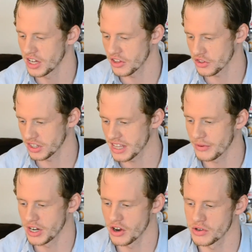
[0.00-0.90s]
And the other thing
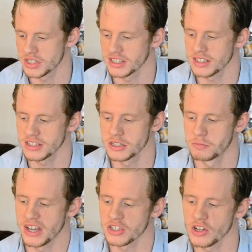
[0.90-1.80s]
that we know is that this
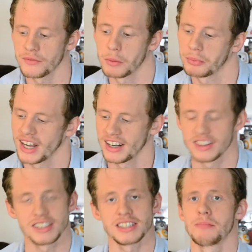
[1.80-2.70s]
is based off the Planet
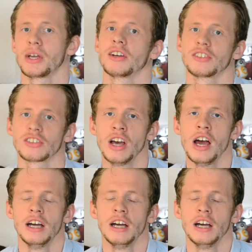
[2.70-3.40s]
of the Symbiotes